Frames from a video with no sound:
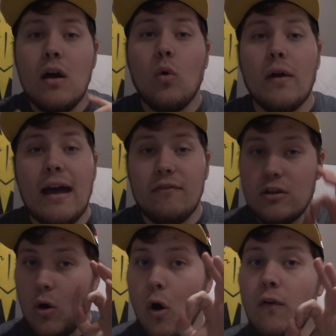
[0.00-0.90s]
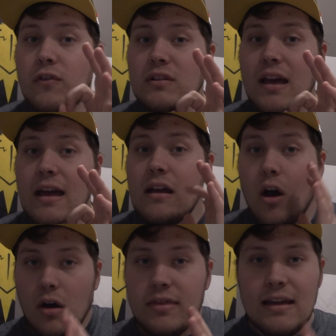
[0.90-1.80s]
or have an overlay
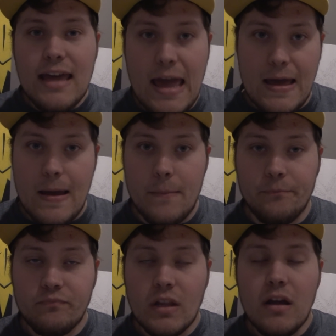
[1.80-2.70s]
on the game,